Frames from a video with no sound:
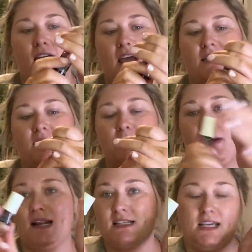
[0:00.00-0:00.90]
and then the
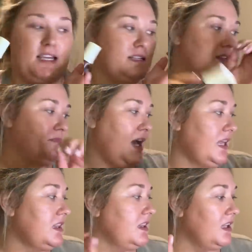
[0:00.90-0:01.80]
Benetint. I
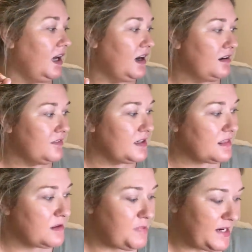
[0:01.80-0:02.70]
love
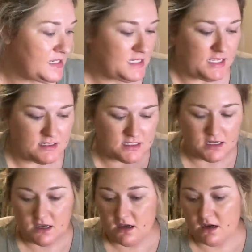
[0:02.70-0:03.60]
the Benetint.
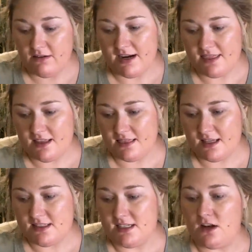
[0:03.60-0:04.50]
All right, I think
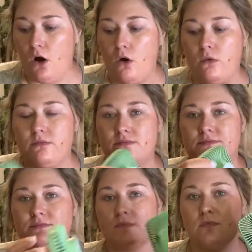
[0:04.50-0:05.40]
that's it. Oh,
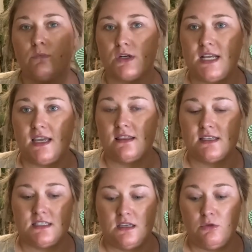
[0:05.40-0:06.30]
we're taking this
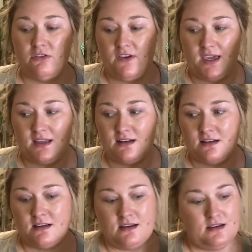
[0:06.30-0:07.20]
Temu fan
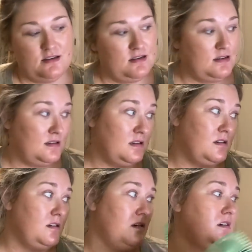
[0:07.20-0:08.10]

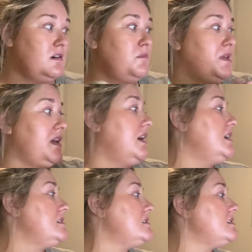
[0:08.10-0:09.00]

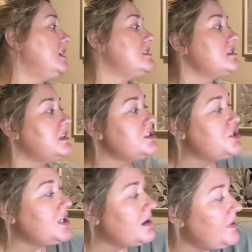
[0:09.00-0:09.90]
because it's
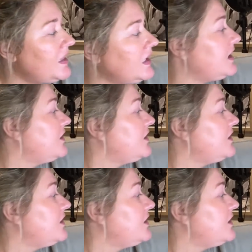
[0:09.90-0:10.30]
legitimately